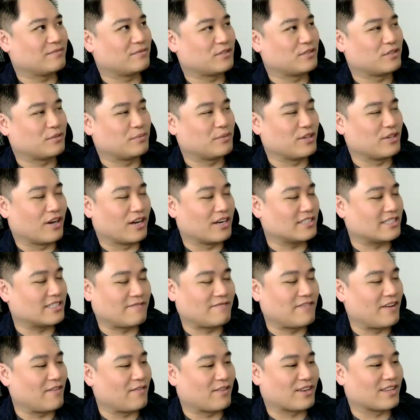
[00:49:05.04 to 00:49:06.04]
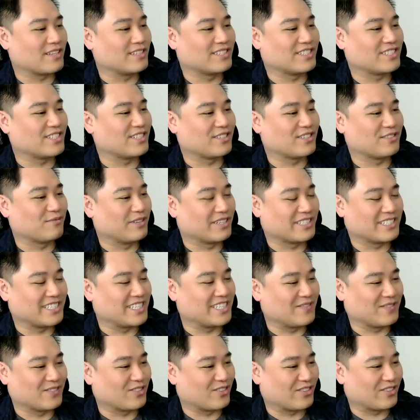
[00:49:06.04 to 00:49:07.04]
to be honest, I've never considered what
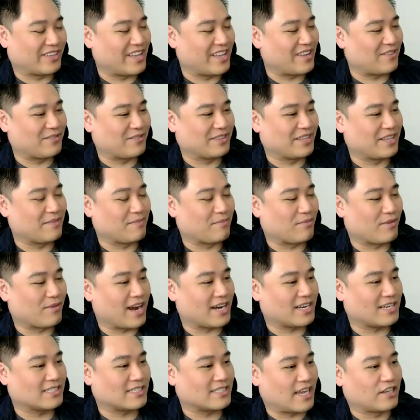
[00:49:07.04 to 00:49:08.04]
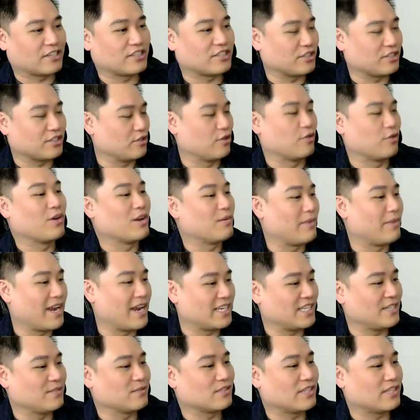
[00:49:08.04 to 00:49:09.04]
teams are like when they practice. I just only know what my
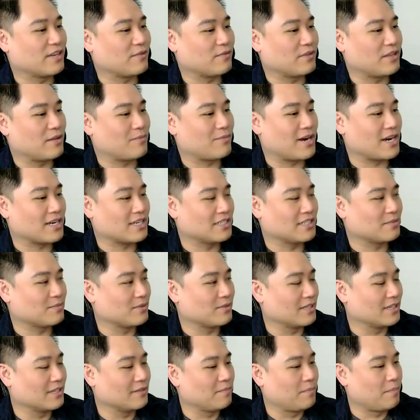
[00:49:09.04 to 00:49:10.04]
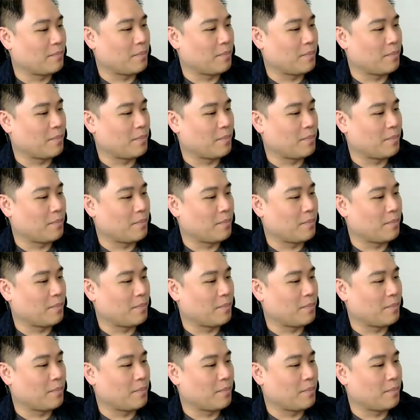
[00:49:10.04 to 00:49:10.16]
team's like when I practice, but